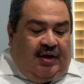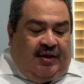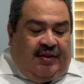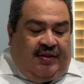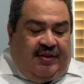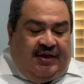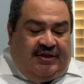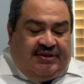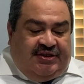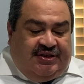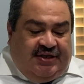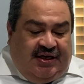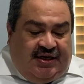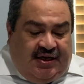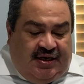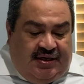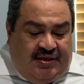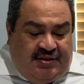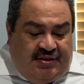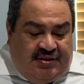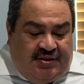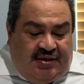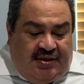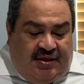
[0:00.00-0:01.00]
The
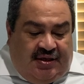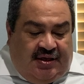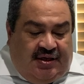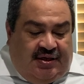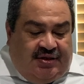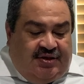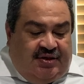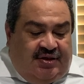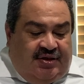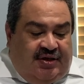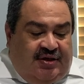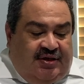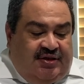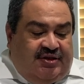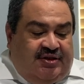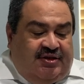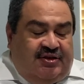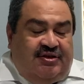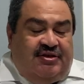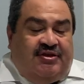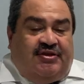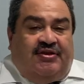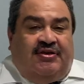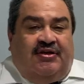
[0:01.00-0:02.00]
second
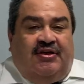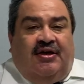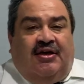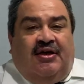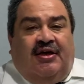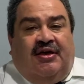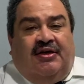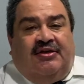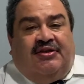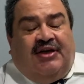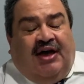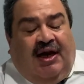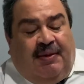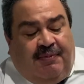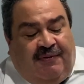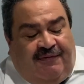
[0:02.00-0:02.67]
type